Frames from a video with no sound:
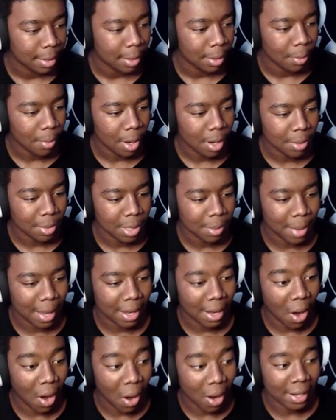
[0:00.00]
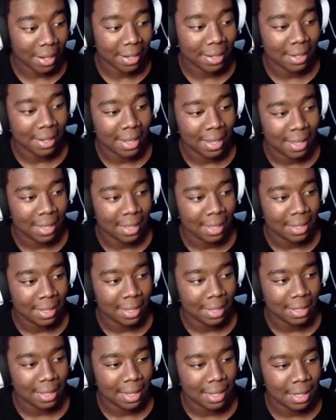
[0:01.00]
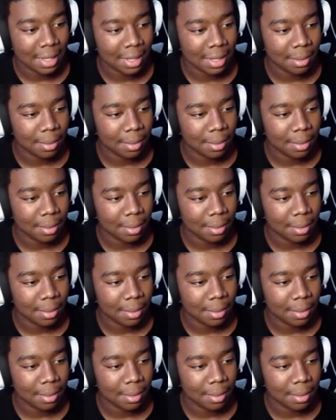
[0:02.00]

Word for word: Welcome to my garden. Since this is...